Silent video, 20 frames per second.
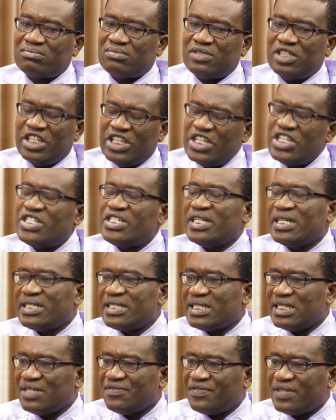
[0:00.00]

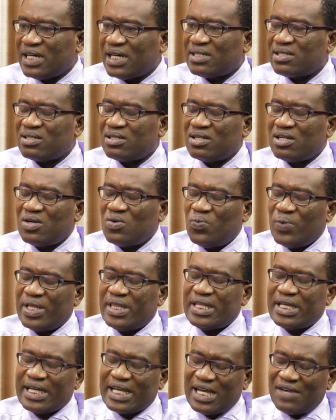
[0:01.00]
initiative that we
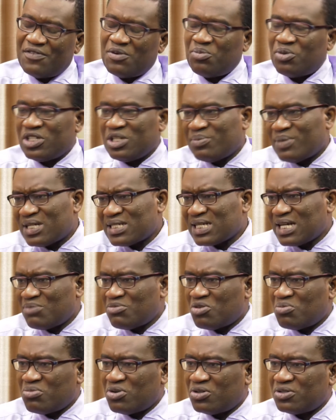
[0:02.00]
think everybody must come
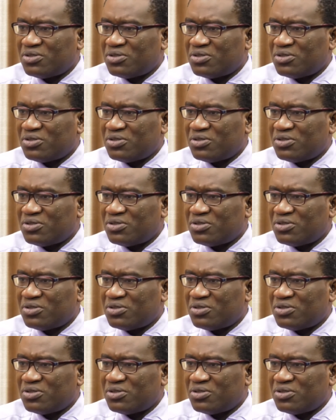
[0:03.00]
on board.